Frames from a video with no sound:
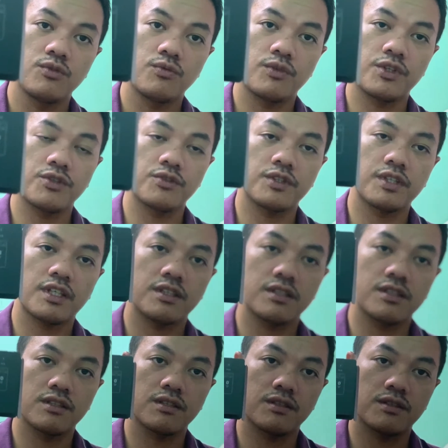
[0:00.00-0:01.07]
where you get
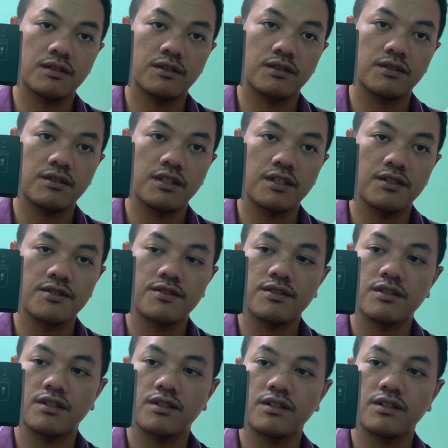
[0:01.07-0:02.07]
these